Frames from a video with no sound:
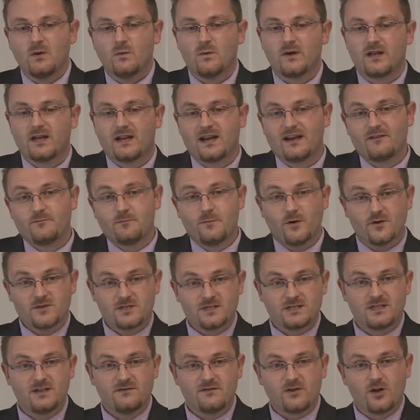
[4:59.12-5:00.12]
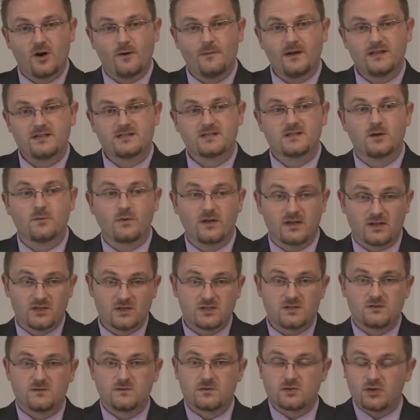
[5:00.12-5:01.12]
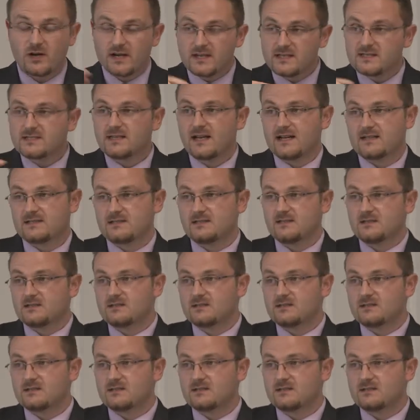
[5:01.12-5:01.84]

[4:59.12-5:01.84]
We can have positive comments, so we can trace that to the